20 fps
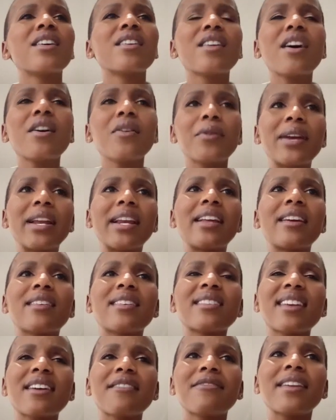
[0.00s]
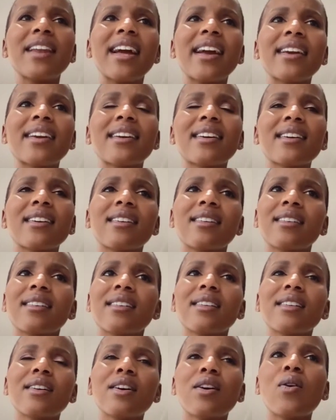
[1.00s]
Not really, because I feel like
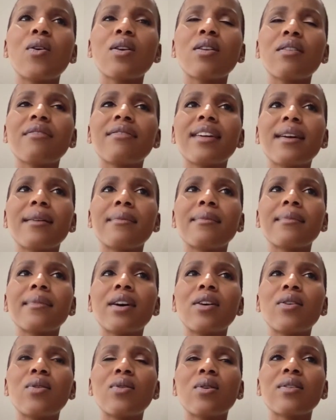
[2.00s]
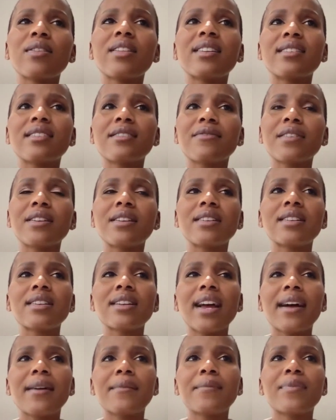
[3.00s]
all of them, or all the different,
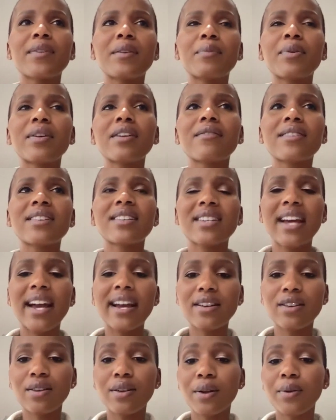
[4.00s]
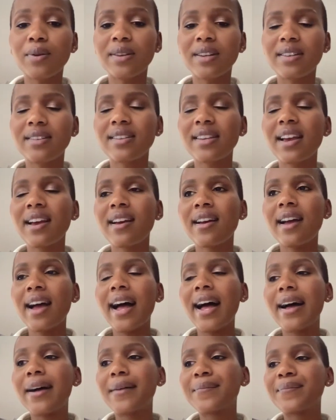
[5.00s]
the previous title holders,
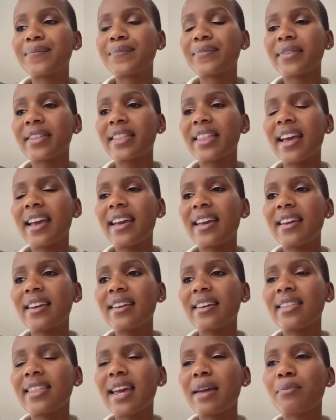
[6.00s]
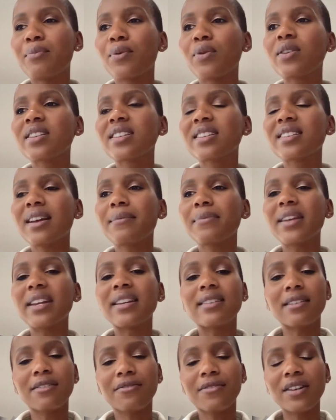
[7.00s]
they brought
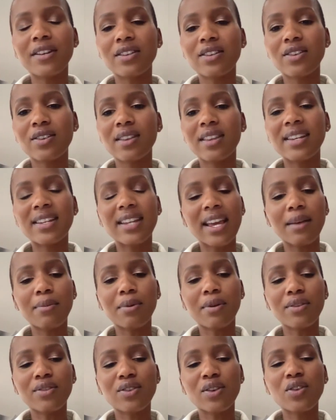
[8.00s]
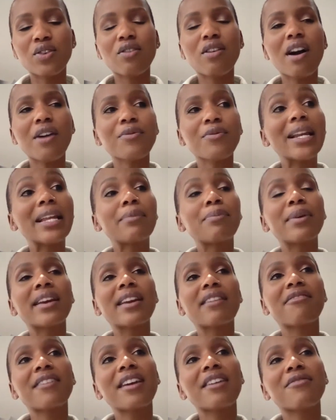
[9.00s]
something different to the table. So you can't really
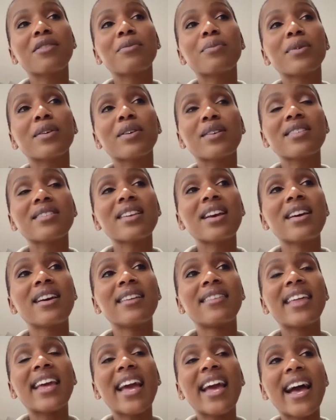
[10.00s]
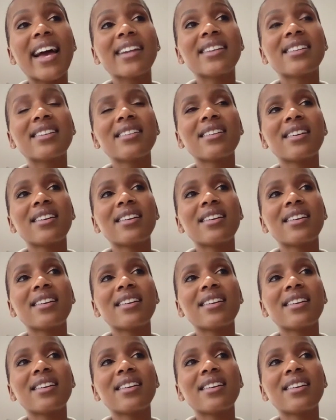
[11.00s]
pick a favorite, because they had